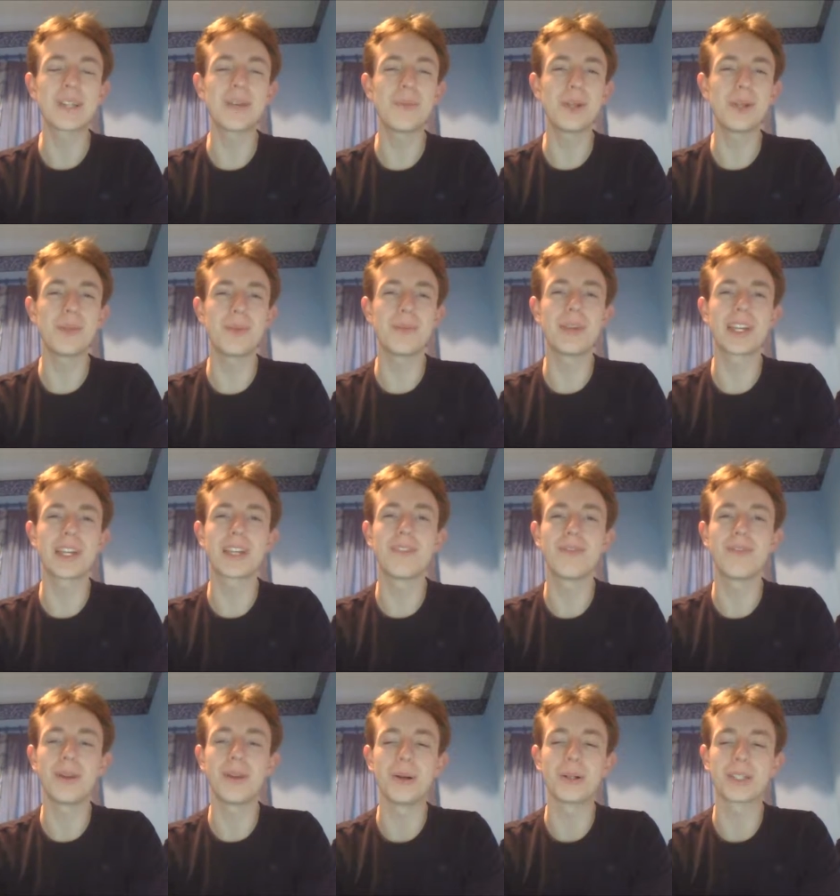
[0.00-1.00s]
so I will be
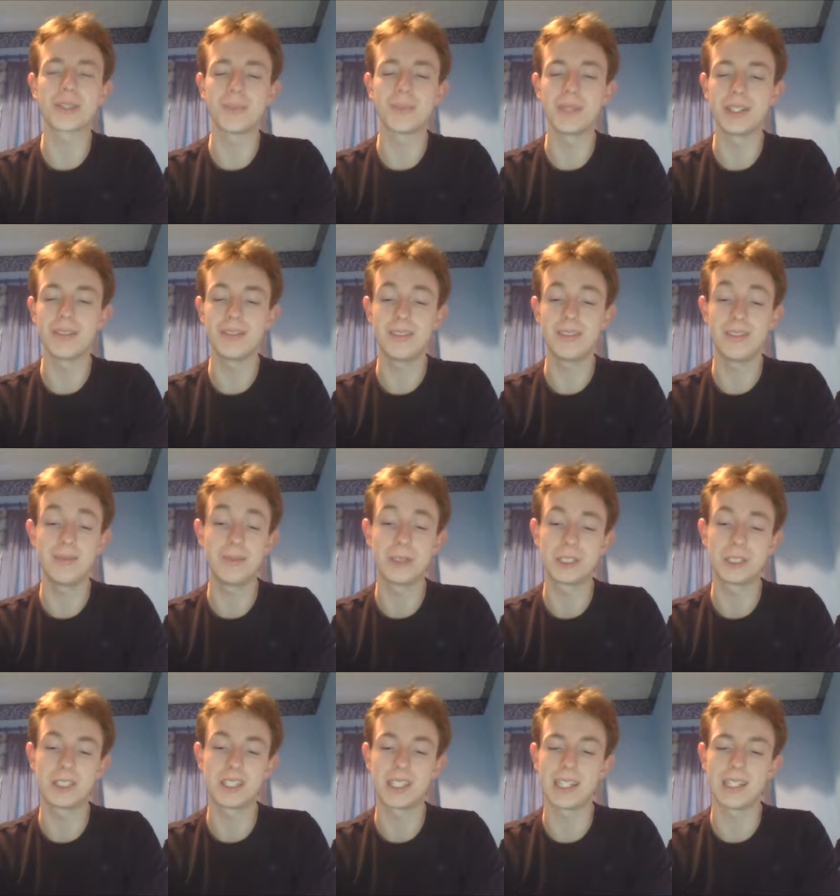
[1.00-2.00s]
making vlogs, but
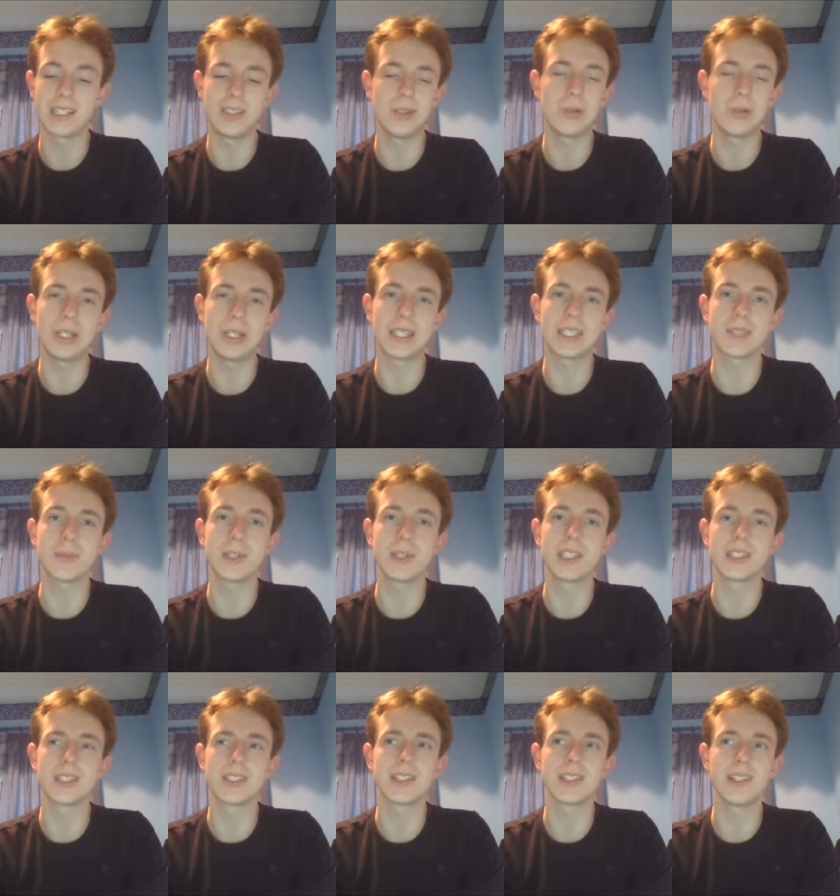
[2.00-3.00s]
once again, no let's
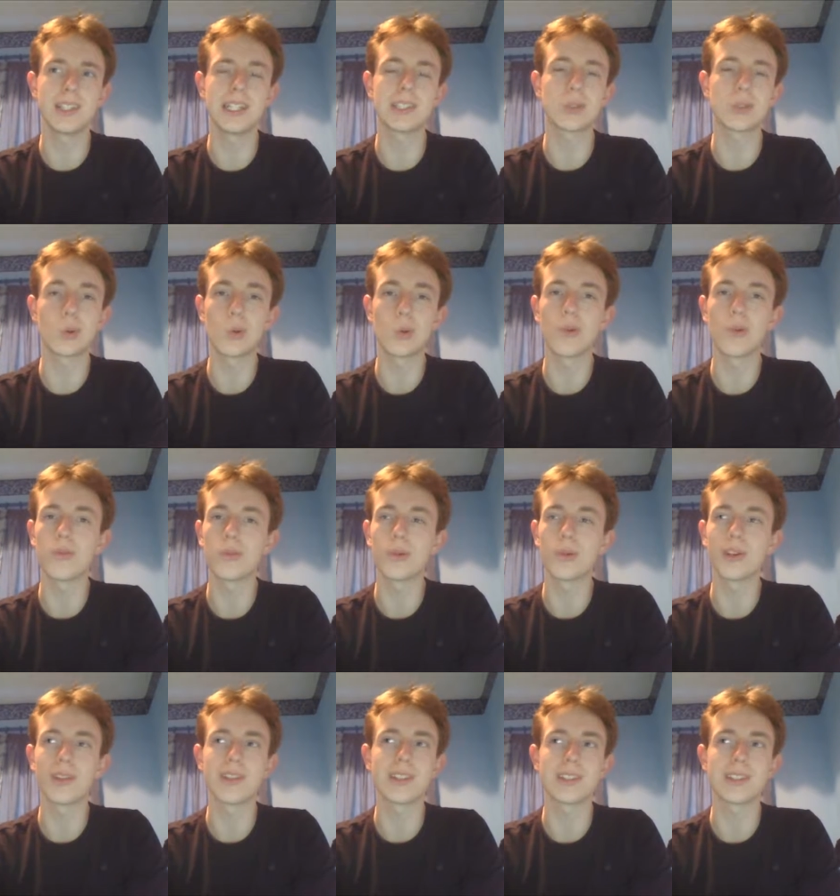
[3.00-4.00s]
plays until that's all over
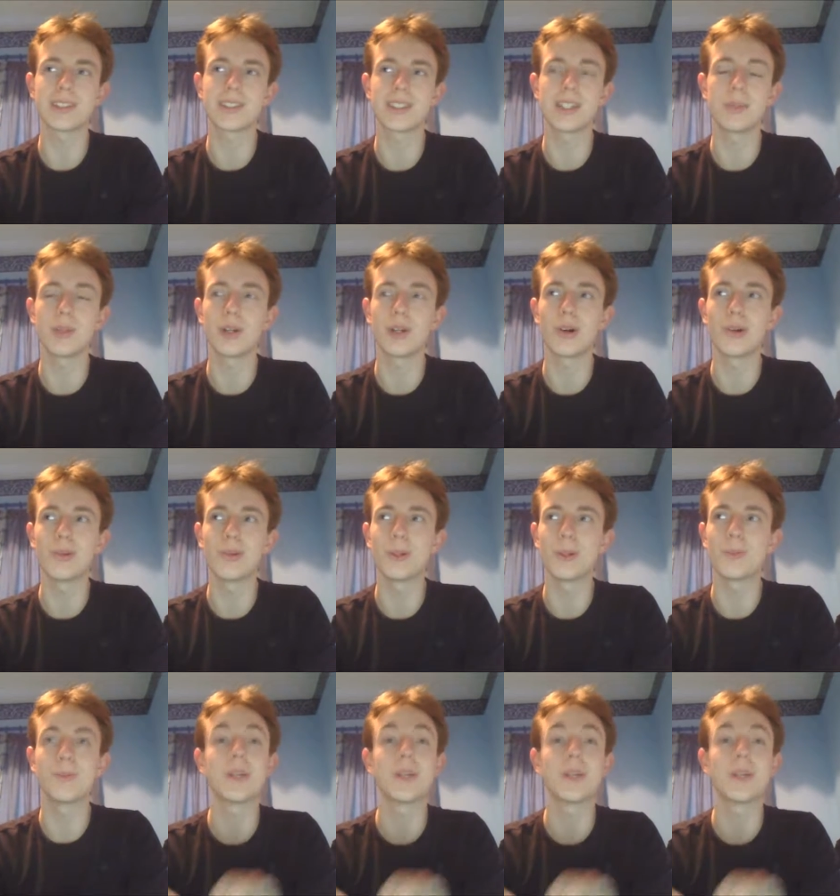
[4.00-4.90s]
with. It's going to be horrible.